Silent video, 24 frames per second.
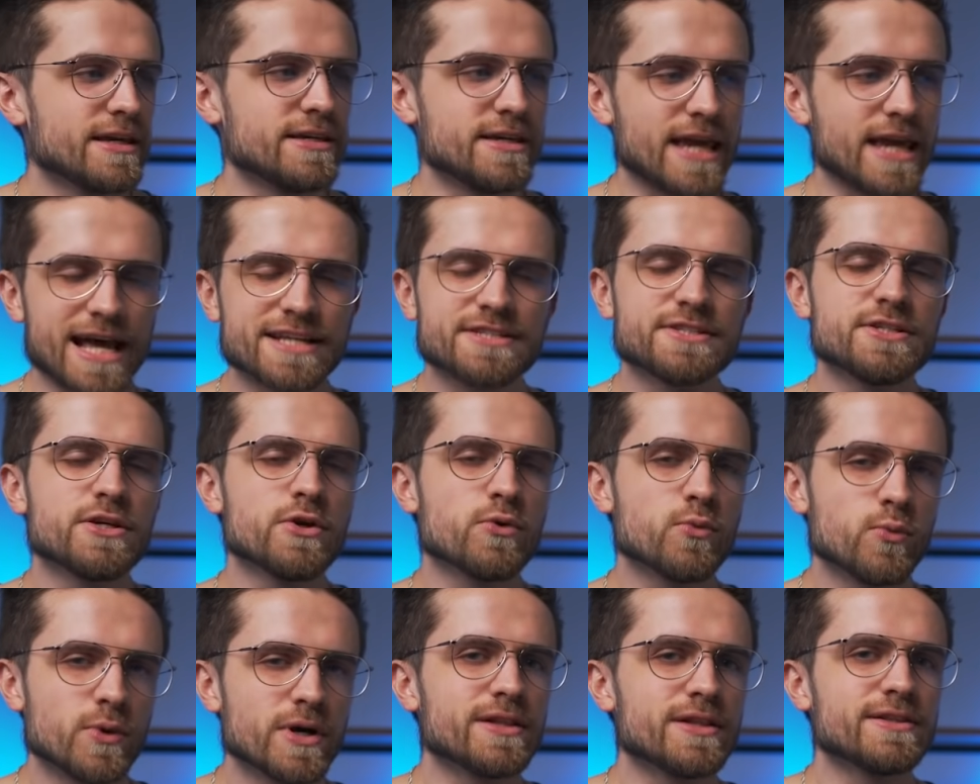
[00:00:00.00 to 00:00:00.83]
Yes,
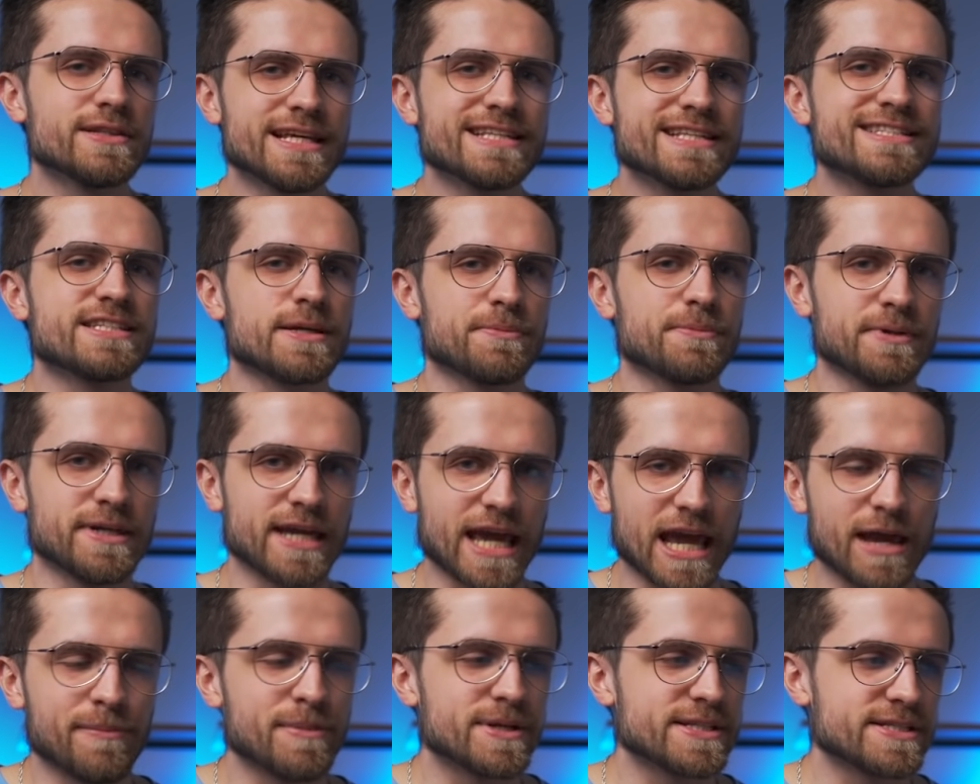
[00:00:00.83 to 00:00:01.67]
you will need some
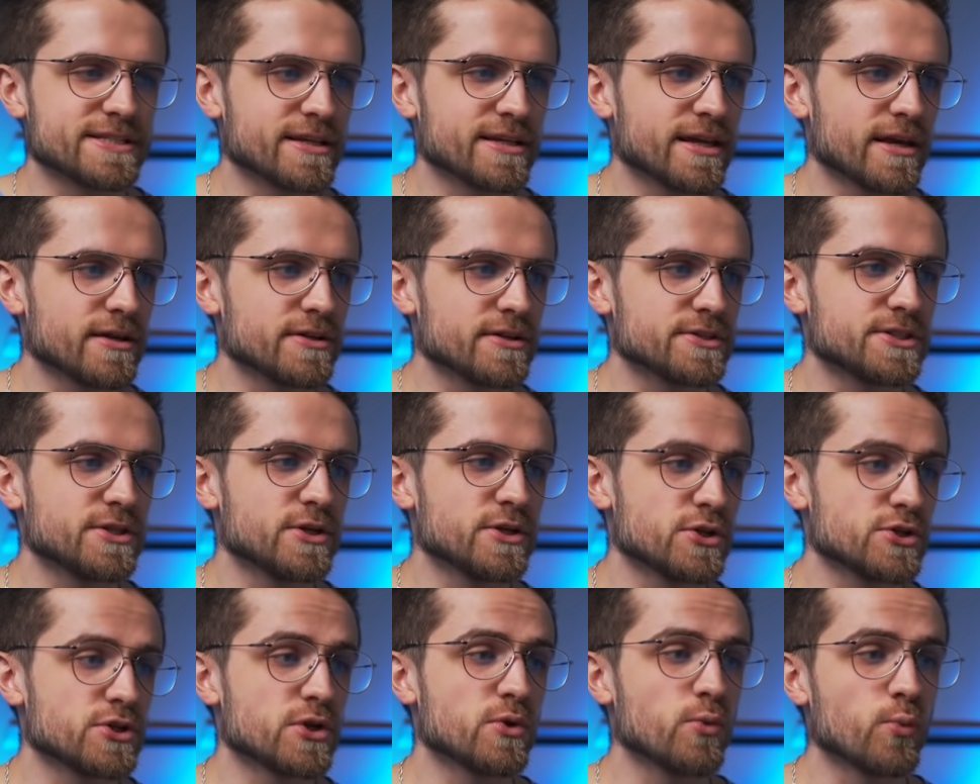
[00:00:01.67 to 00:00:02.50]
gaming skills.
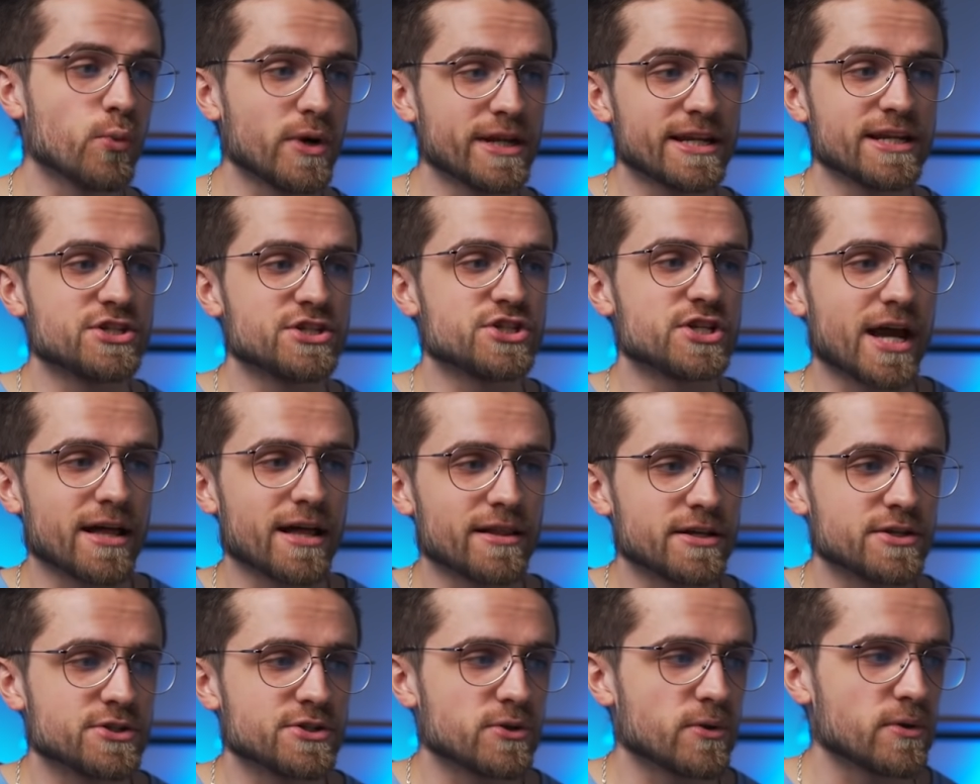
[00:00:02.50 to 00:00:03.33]
You should win a
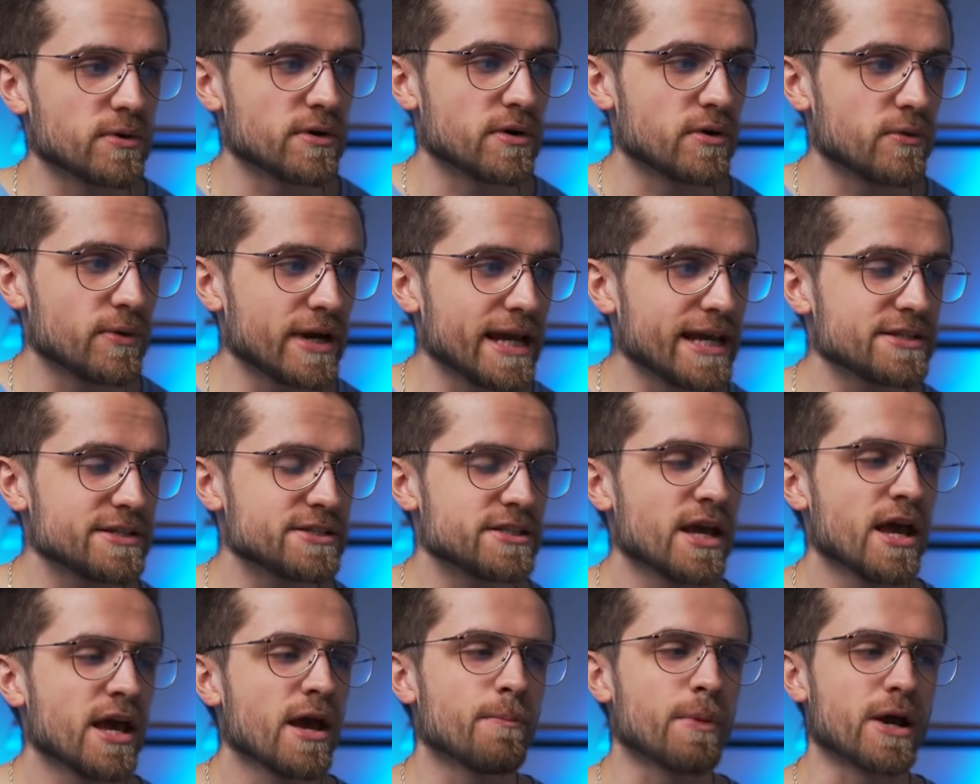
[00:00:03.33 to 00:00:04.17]
challenge or a
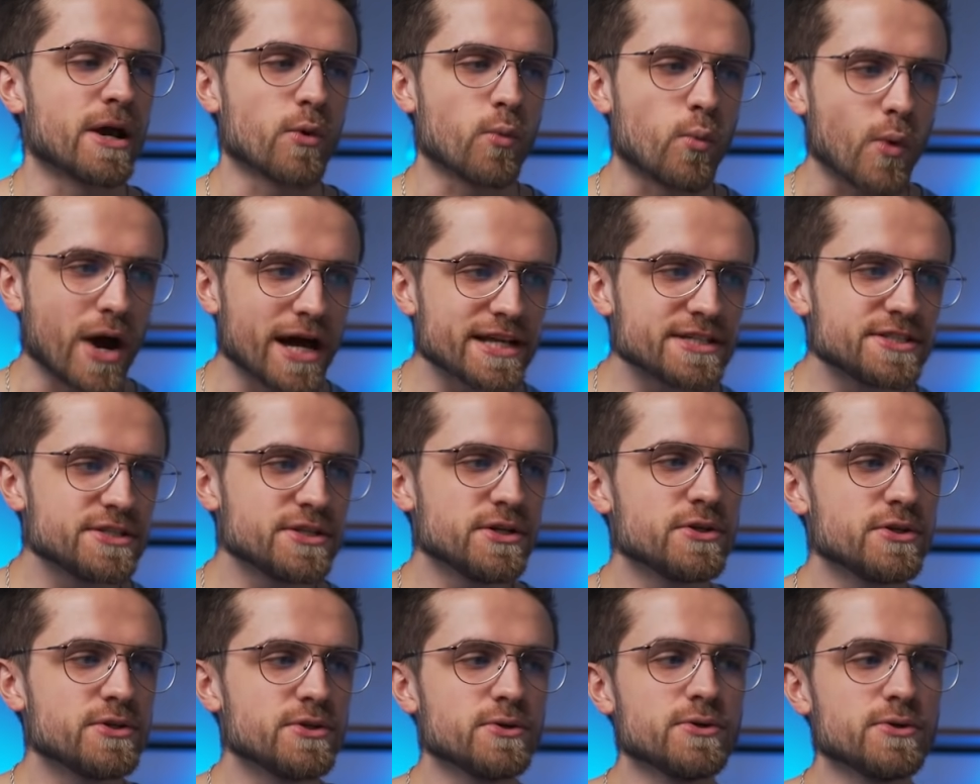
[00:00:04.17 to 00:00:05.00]
race, but once
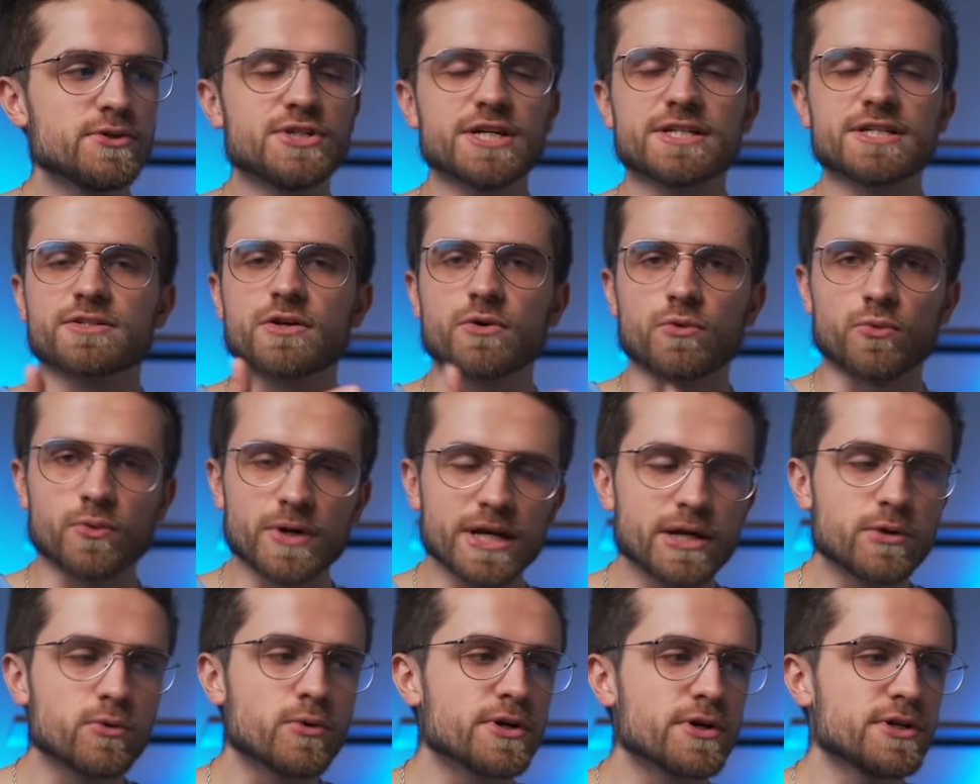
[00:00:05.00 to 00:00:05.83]
you do, just
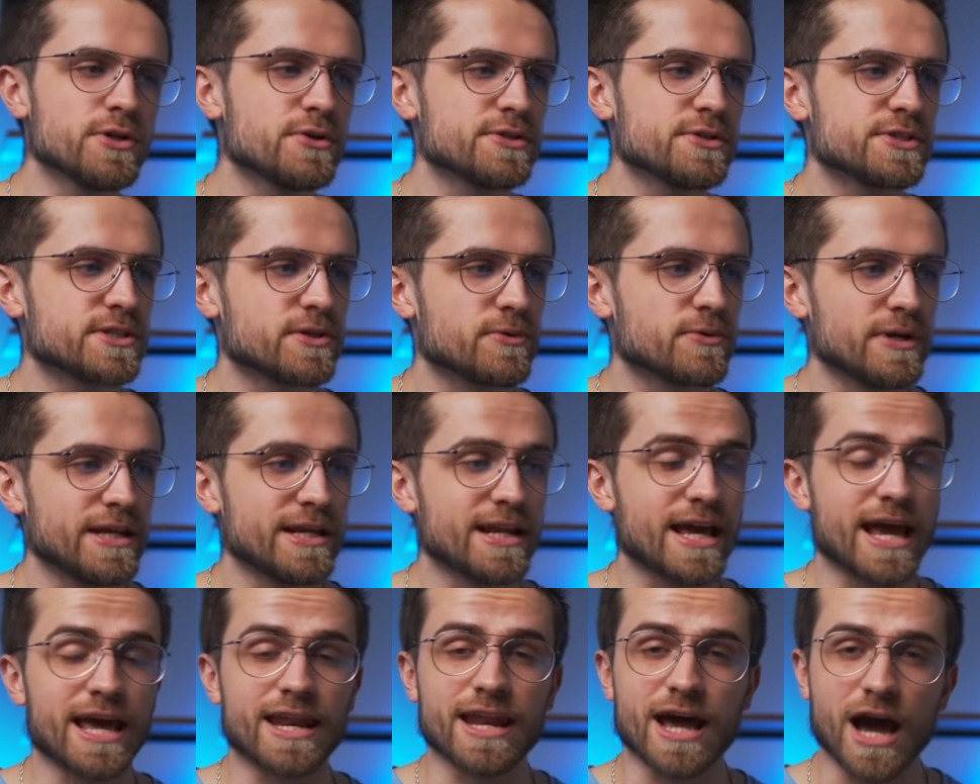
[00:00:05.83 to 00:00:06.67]
record your screen
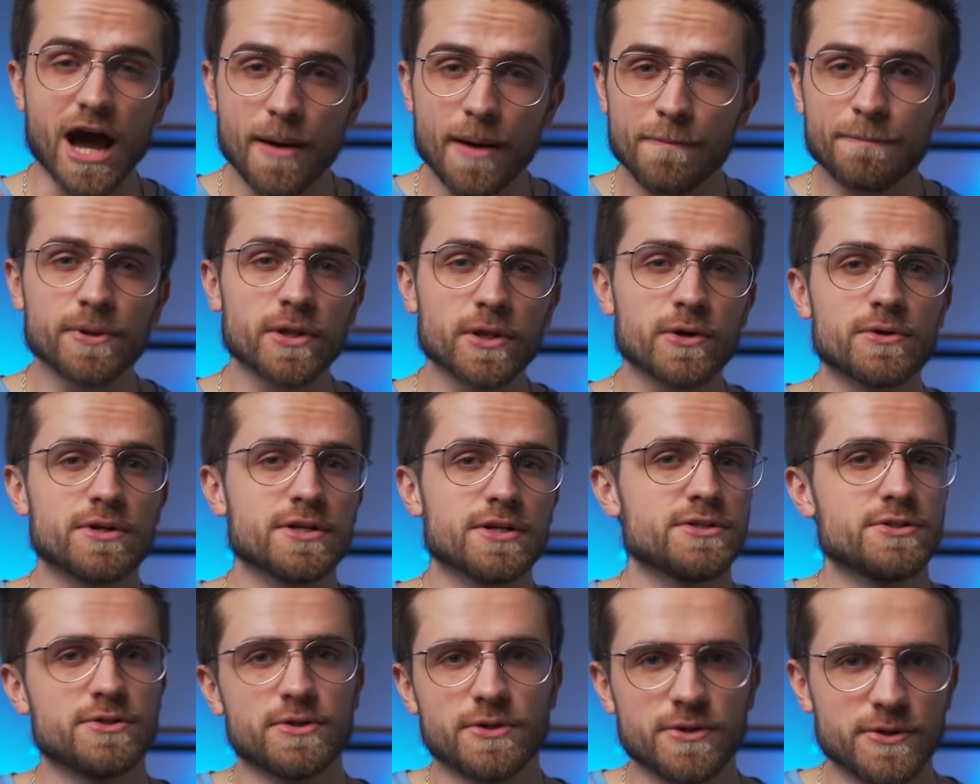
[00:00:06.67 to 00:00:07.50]
and upload
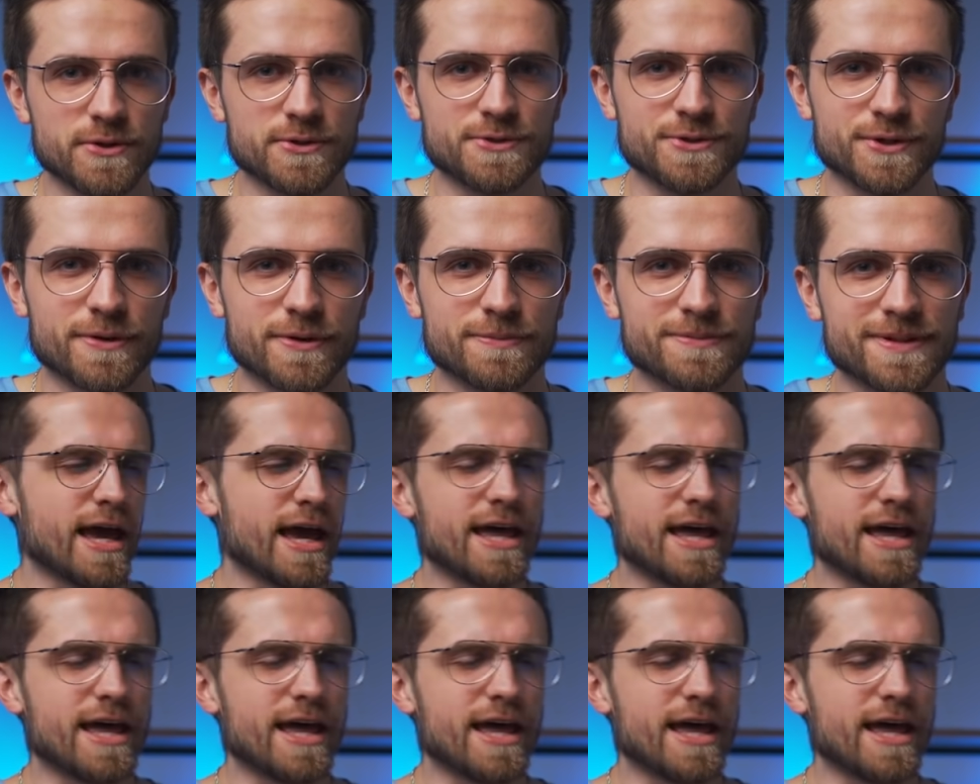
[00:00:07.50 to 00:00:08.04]
it to YouTube.